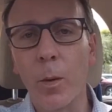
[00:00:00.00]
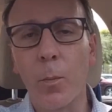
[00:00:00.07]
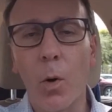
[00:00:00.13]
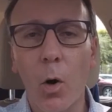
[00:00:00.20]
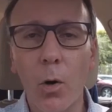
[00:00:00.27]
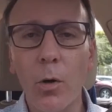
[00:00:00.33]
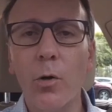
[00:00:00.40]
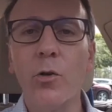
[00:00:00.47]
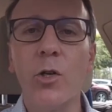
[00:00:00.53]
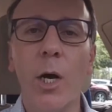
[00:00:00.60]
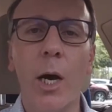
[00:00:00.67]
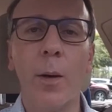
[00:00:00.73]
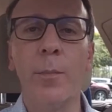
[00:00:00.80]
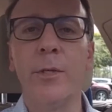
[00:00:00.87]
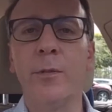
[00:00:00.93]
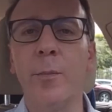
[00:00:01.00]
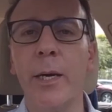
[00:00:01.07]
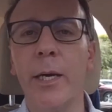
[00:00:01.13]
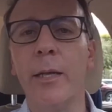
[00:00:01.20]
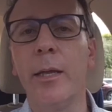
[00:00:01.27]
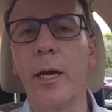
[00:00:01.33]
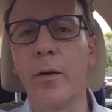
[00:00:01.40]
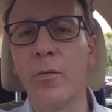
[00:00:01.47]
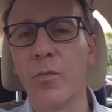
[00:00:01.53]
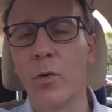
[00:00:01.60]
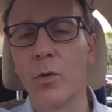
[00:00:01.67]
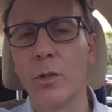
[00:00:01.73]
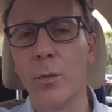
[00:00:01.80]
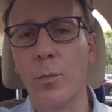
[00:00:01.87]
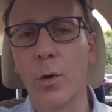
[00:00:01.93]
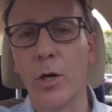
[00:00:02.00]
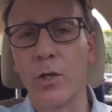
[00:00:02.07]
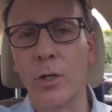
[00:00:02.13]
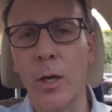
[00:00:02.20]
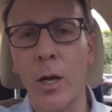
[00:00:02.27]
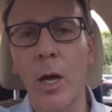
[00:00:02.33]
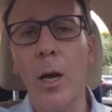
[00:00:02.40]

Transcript: part of your job is making that first impression.